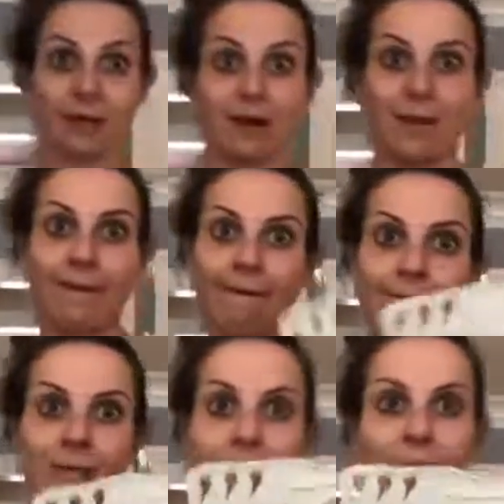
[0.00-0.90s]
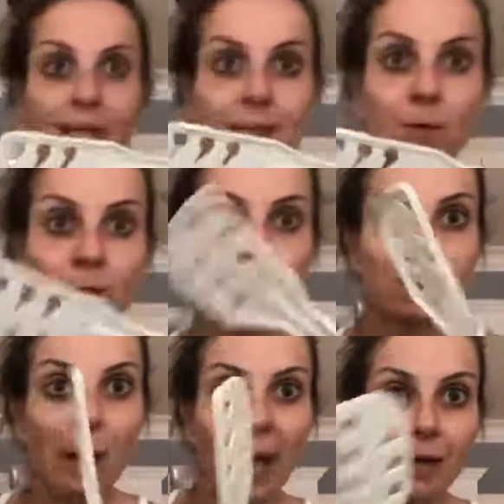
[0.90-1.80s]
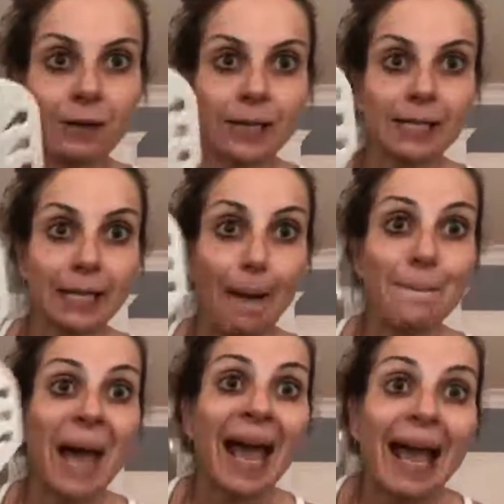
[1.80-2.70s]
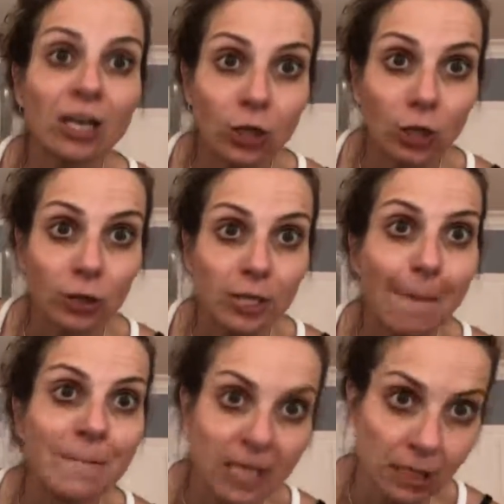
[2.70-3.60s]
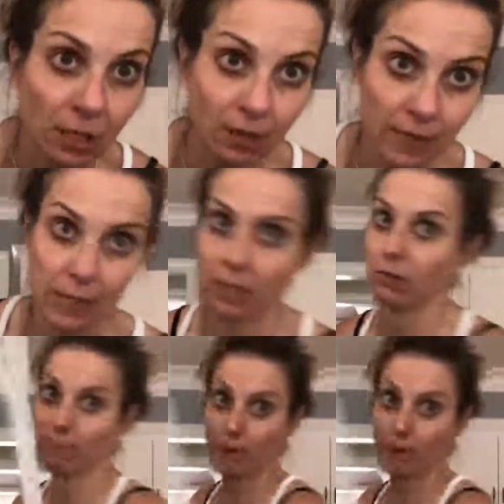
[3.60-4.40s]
here, it's got its own paddle. It's like a paddle to mix all of this in.